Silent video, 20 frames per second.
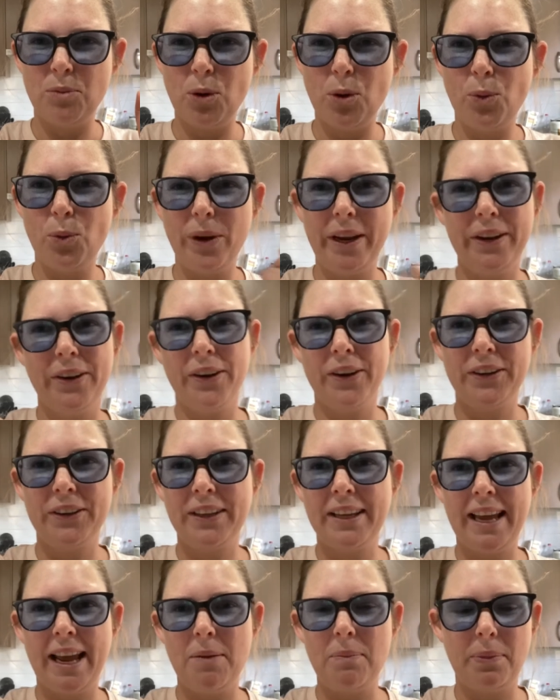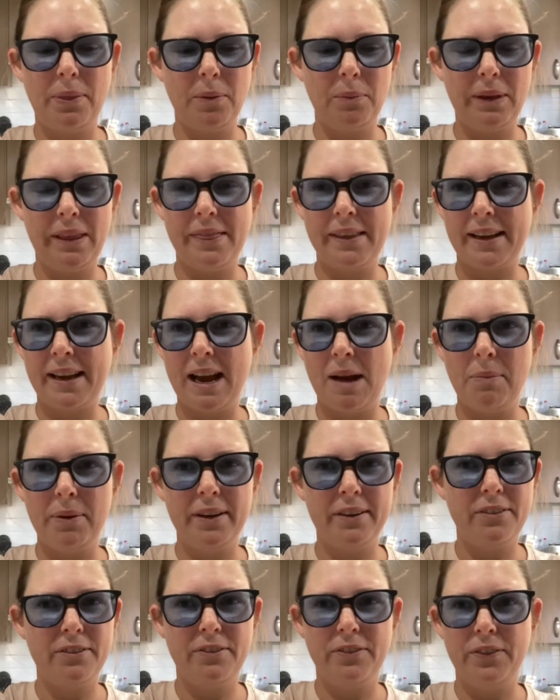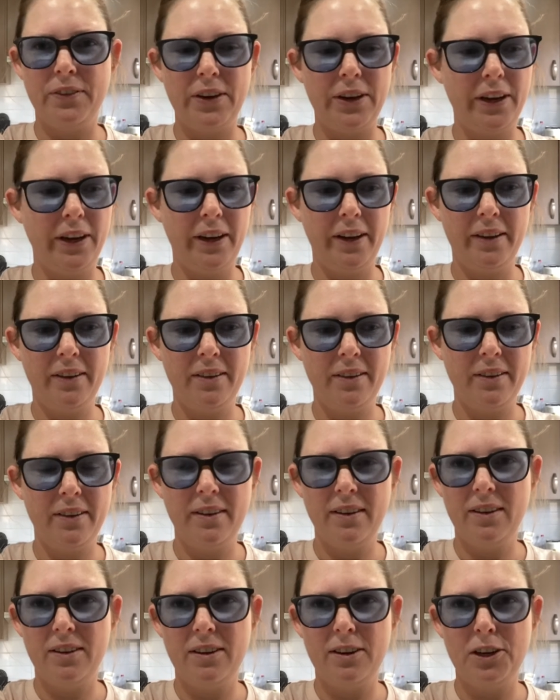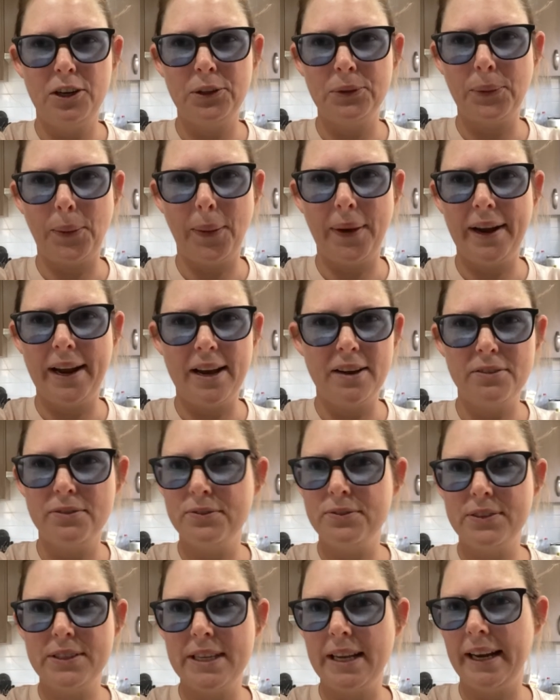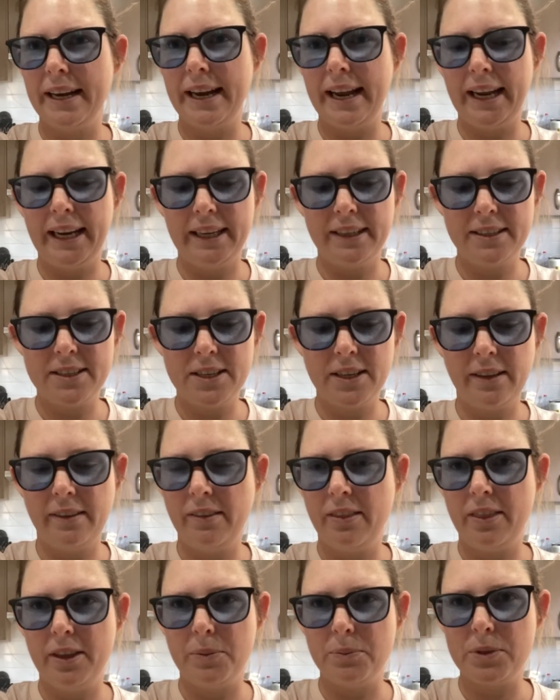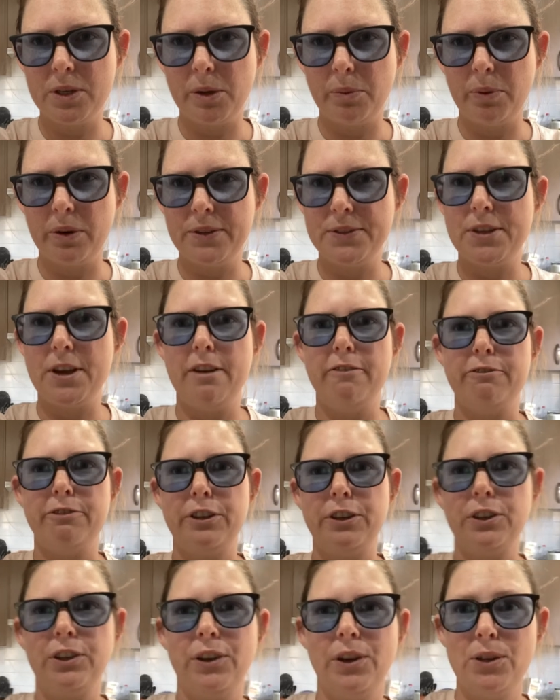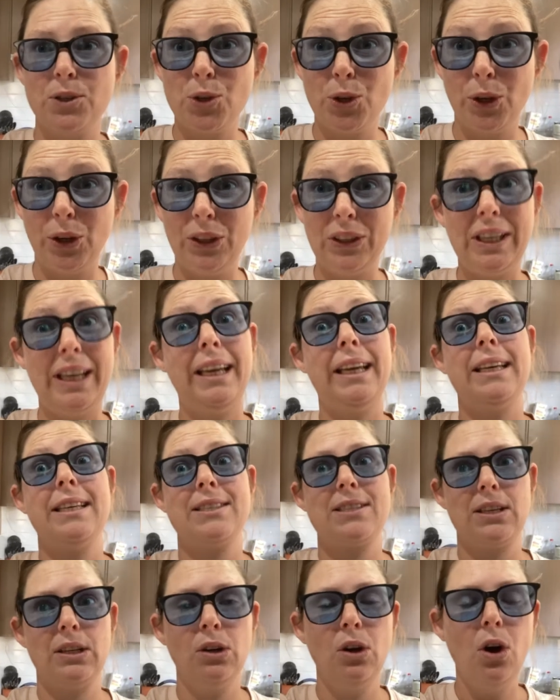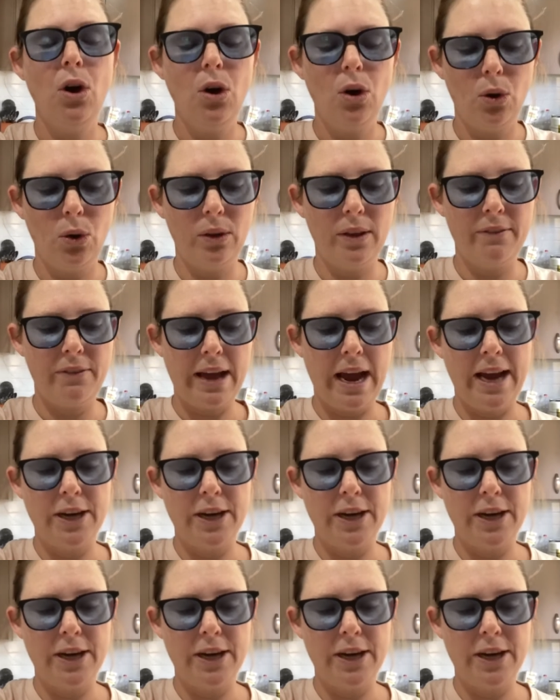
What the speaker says: we don't keep them in the cupboard for long enough to need them to preserve for, you know, 2 years and all of that.